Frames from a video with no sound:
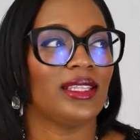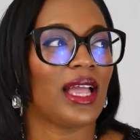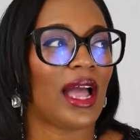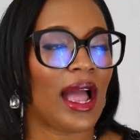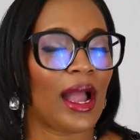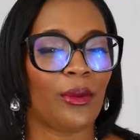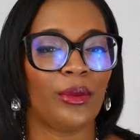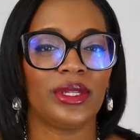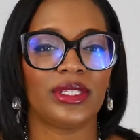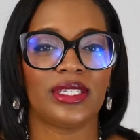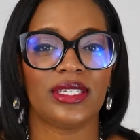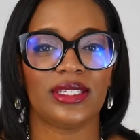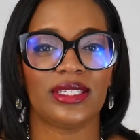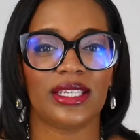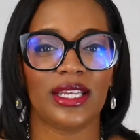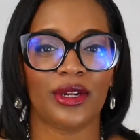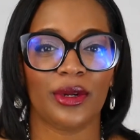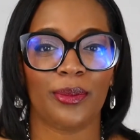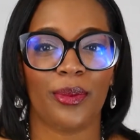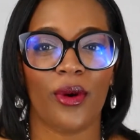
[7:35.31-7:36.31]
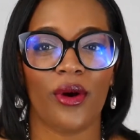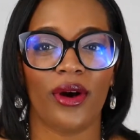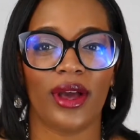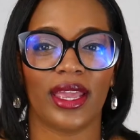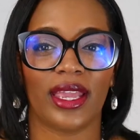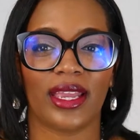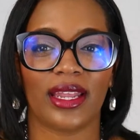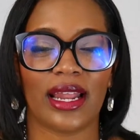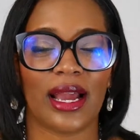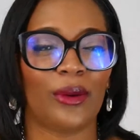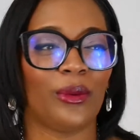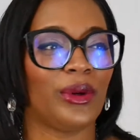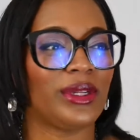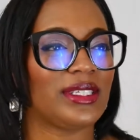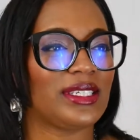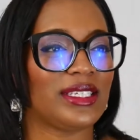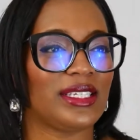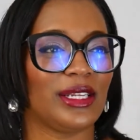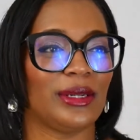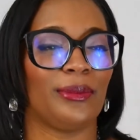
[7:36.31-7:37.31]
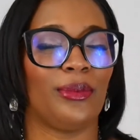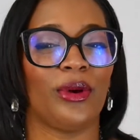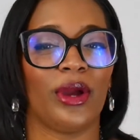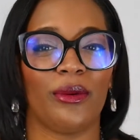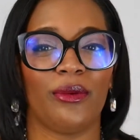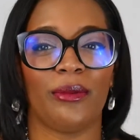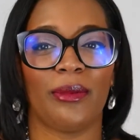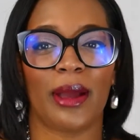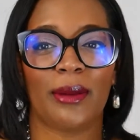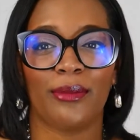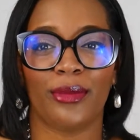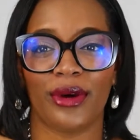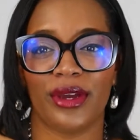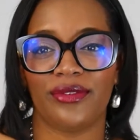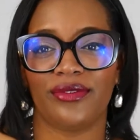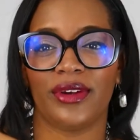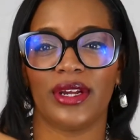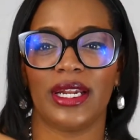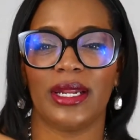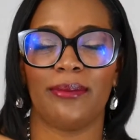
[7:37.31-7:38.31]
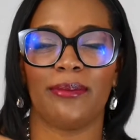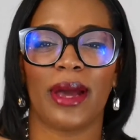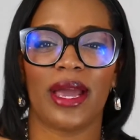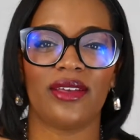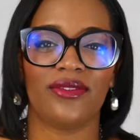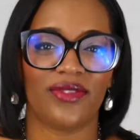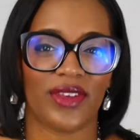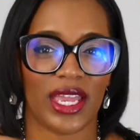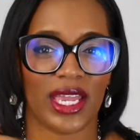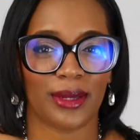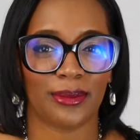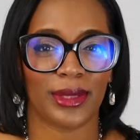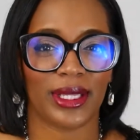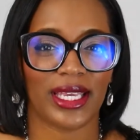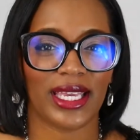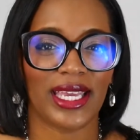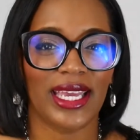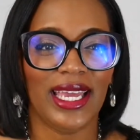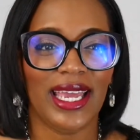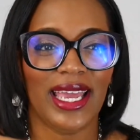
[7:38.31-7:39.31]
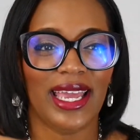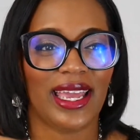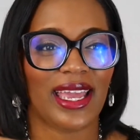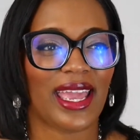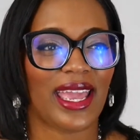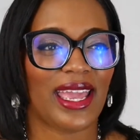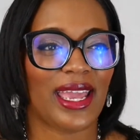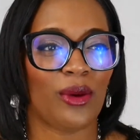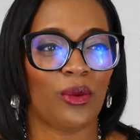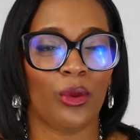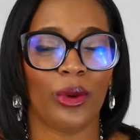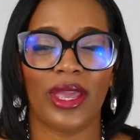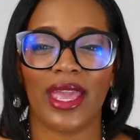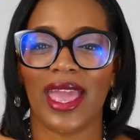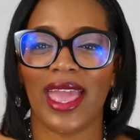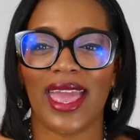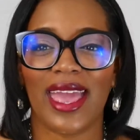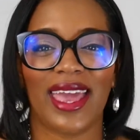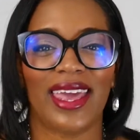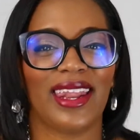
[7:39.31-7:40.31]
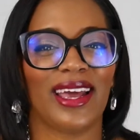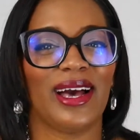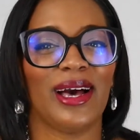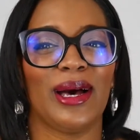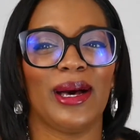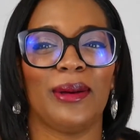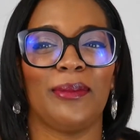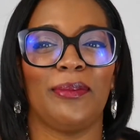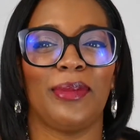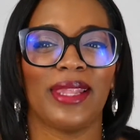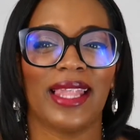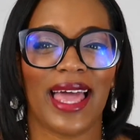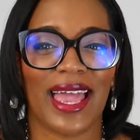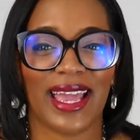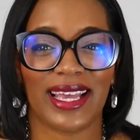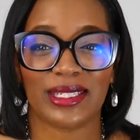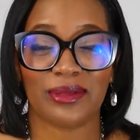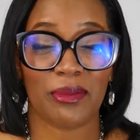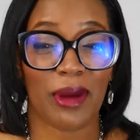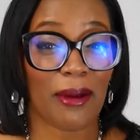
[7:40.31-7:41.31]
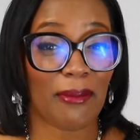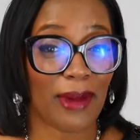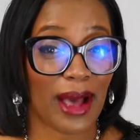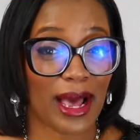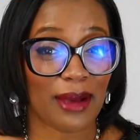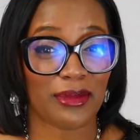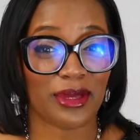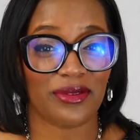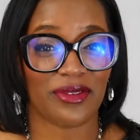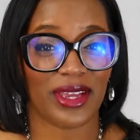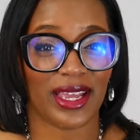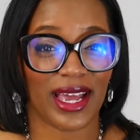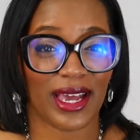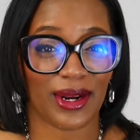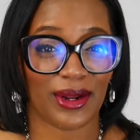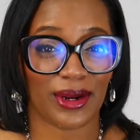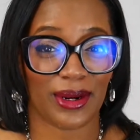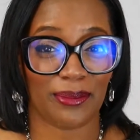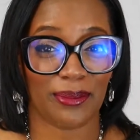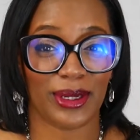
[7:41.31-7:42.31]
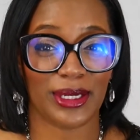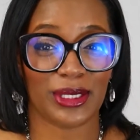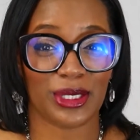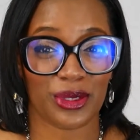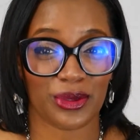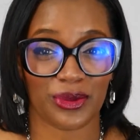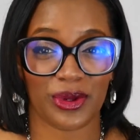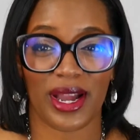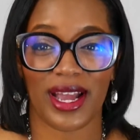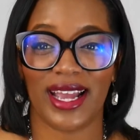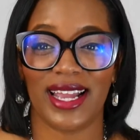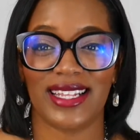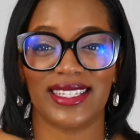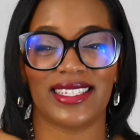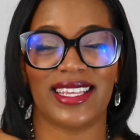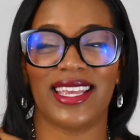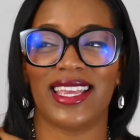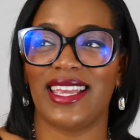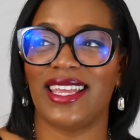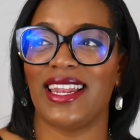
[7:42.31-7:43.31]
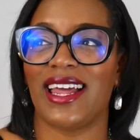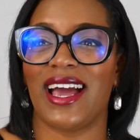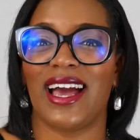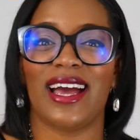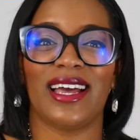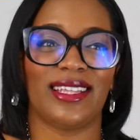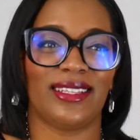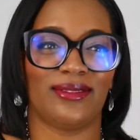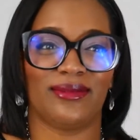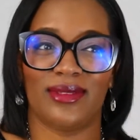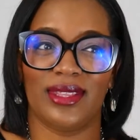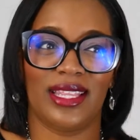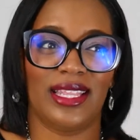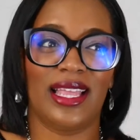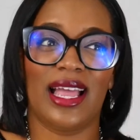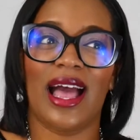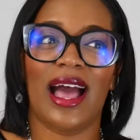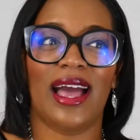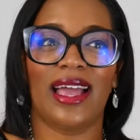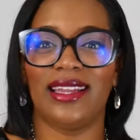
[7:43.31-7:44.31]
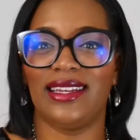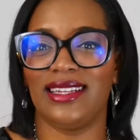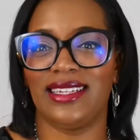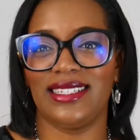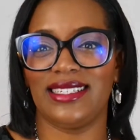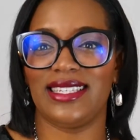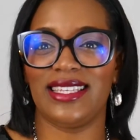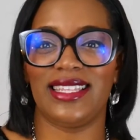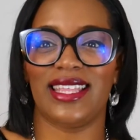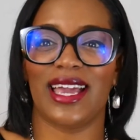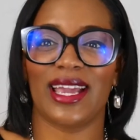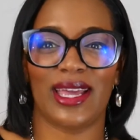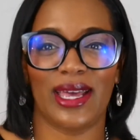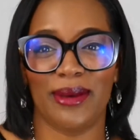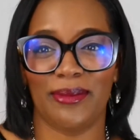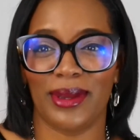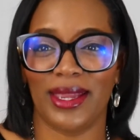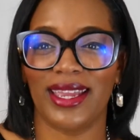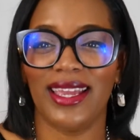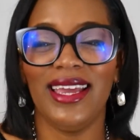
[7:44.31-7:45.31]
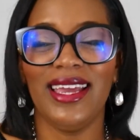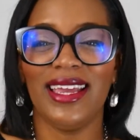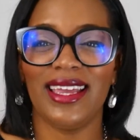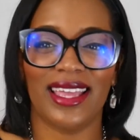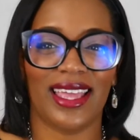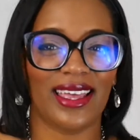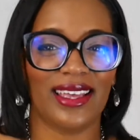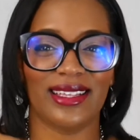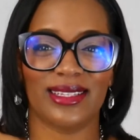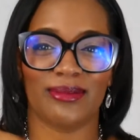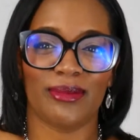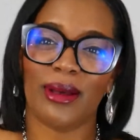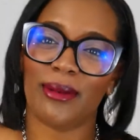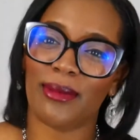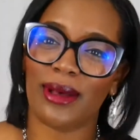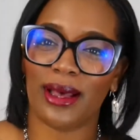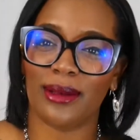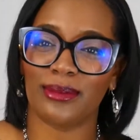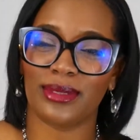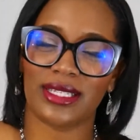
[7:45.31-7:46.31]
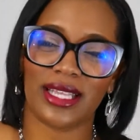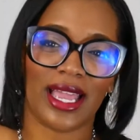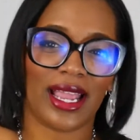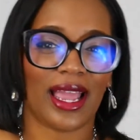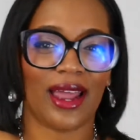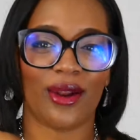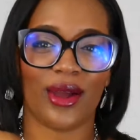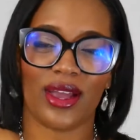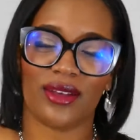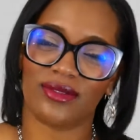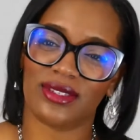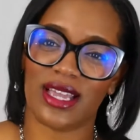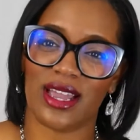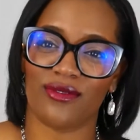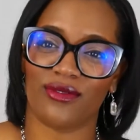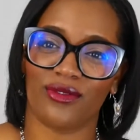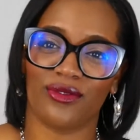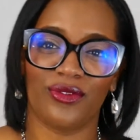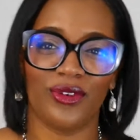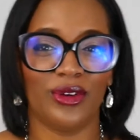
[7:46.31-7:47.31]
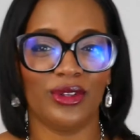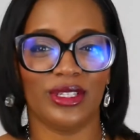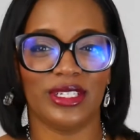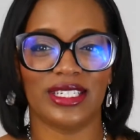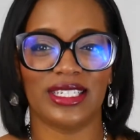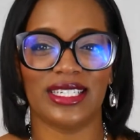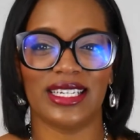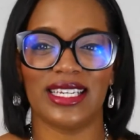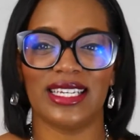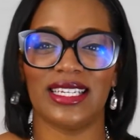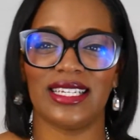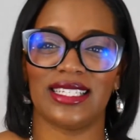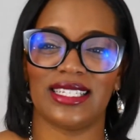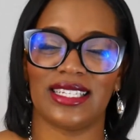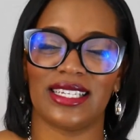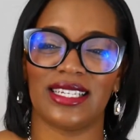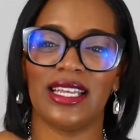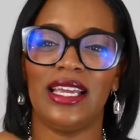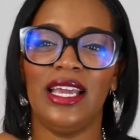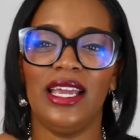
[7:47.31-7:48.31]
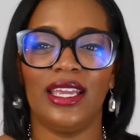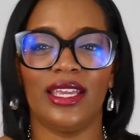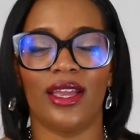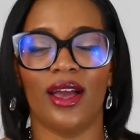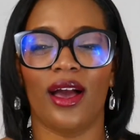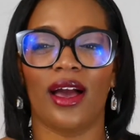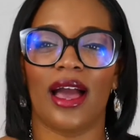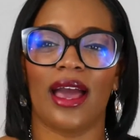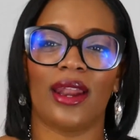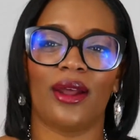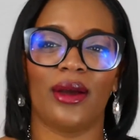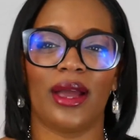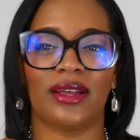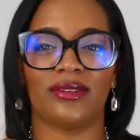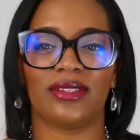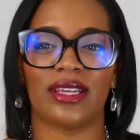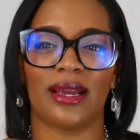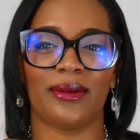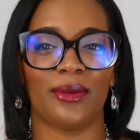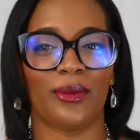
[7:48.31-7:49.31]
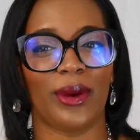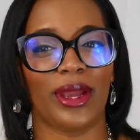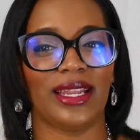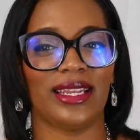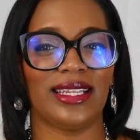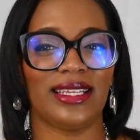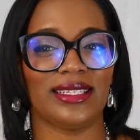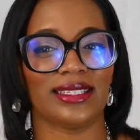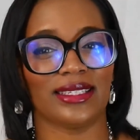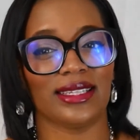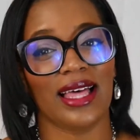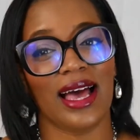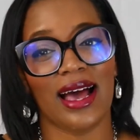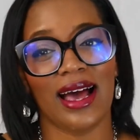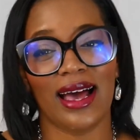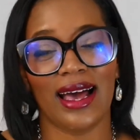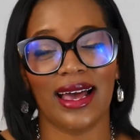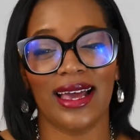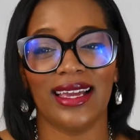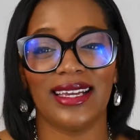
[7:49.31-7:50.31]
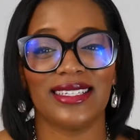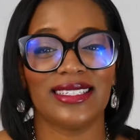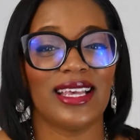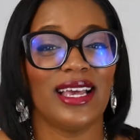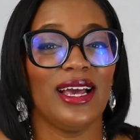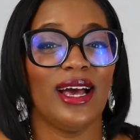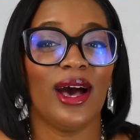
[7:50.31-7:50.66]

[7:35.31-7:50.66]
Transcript: I went to Cedar Point. I went to Cedar Point with my boyfriend and my family, and we had a blast. My mom even got on a bunch of rides, and I didn't see that coming, because my mom's like, I don't have time for foolishness, and y'all, I don't have time to wait in these lines.